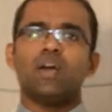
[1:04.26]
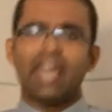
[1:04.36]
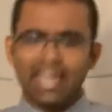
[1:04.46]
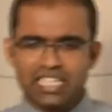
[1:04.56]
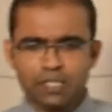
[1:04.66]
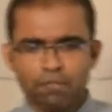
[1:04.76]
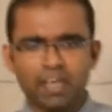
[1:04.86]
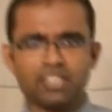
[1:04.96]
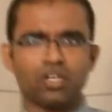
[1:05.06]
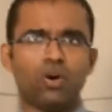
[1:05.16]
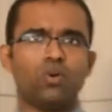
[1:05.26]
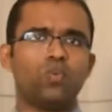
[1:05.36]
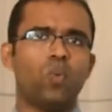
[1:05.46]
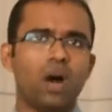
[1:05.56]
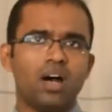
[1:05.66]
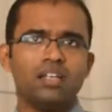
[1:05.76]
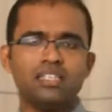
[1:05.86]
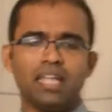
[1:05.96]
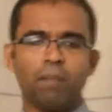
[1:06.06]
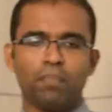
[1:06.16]
expect or
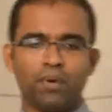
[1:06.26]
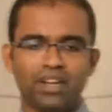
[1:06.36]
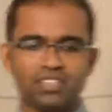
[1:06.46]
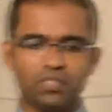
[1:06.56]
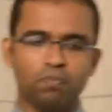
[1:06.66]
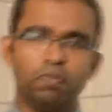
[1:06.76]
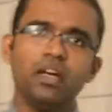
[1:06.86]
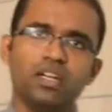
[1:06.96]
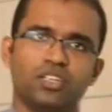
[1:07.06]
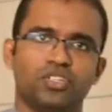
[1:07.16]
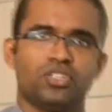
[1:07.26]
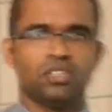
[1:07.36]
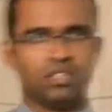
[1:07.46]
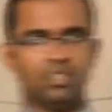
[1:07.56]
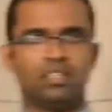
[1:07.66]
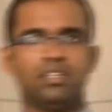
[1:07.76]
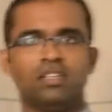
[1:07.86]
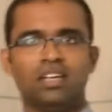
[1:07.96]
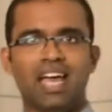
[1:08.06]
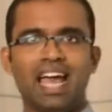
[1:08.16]
want their product to perish?
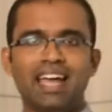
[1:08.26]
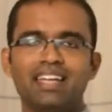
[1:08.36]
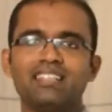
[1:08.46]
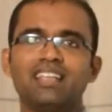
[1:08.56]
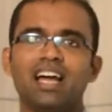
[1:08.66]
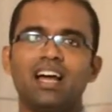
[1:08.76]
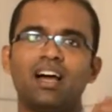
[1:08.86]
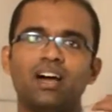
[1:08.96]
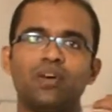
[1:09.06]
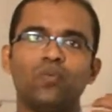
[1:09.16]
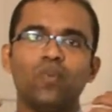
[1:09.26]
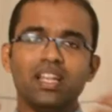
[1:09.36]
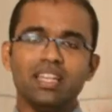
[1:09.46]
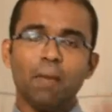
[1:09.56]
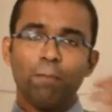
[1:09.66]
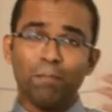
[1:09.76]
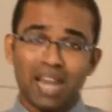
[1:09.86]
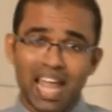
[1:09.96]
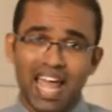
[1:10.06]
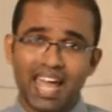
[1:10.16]
And will they
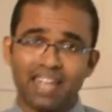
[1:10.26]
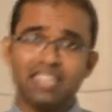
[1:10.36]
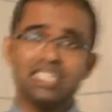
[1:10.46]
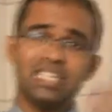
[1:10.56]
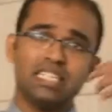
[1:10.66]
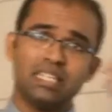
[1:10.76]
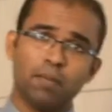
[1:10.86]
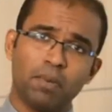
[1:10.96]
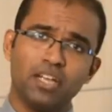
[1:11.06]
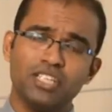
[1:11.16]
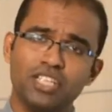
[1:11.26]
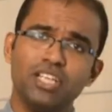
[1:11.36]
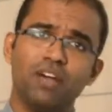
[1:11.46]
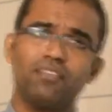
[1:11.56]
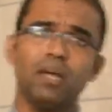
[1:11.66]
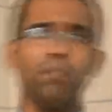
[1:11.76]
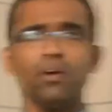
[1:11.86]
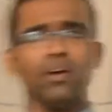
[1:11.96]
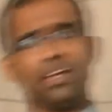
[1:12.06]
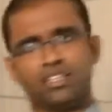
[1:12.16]
plan the perishing of their
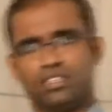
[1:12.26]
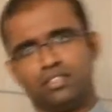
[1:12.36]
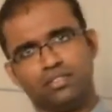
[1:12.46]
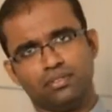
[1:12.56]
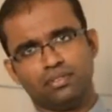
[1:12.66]
product?